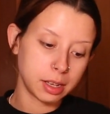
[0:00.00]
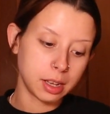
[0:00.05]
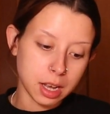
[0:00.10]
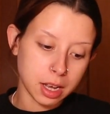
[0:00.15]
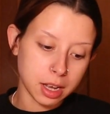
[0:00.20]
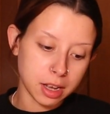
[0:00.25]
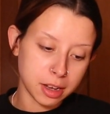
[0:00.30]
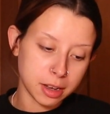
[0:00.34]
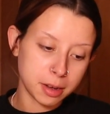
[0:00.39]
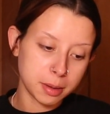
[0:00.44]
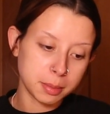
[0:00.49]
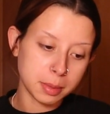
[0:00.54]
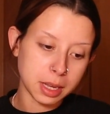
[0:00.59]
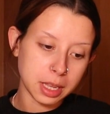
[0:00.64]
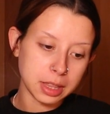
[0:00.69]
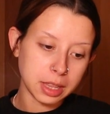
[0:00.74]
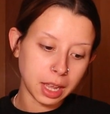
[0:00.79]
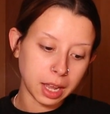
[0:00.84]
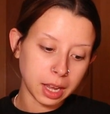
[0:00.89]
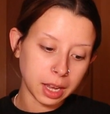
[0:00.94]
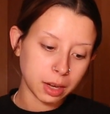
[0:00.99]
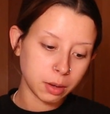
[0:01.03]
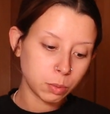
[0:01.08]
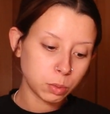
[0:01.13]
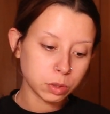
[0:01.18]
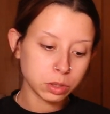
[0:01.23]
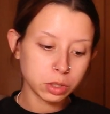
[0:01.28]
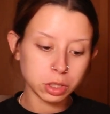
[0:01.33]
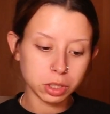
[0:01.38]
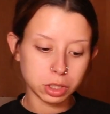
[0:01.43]
And then
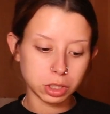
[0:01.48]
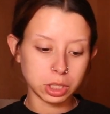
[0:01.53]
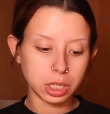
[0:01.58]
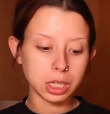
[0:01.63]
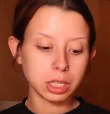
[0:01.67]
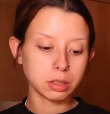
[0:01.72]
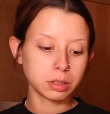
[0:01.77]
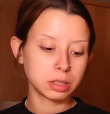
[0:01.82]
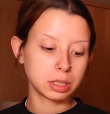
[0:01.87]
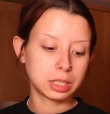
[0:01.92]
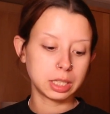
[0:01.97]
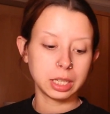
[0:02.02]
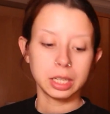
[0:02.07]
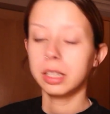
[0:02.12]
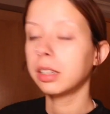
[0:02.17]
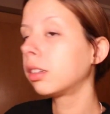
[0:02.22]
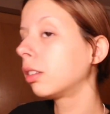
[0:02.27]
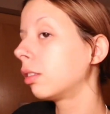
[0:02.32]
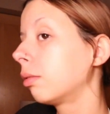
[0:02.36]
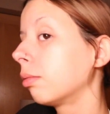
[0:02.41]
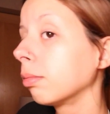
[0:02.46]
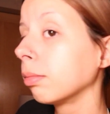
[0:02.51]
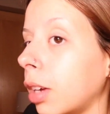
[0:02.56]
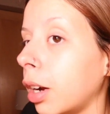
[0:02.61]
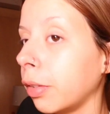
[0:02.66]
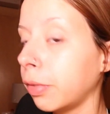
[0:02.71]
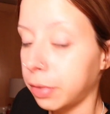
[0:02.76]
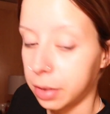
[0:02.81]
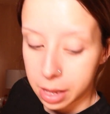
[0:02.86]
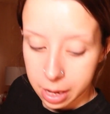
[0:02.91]
we'll just chill until
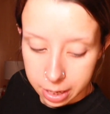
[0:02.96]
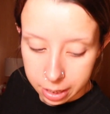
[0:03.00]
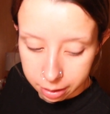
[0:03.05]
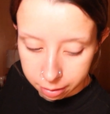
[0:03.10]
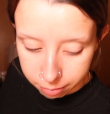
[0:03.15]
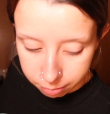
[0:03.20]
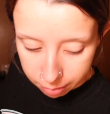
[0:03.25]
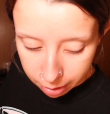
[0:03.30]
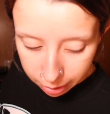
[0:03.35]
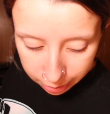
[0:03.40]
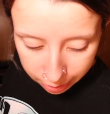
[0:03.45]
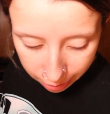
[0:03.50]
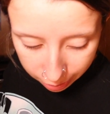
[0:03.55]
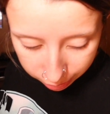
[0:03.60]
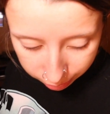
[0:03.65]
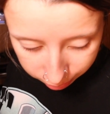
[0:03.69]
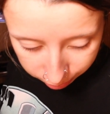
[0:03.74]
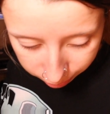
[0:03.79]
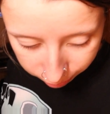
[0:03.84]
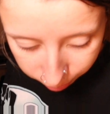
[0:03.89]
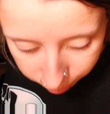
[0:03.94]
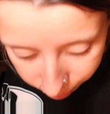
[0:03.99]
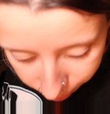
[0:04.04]
our flight, I guess.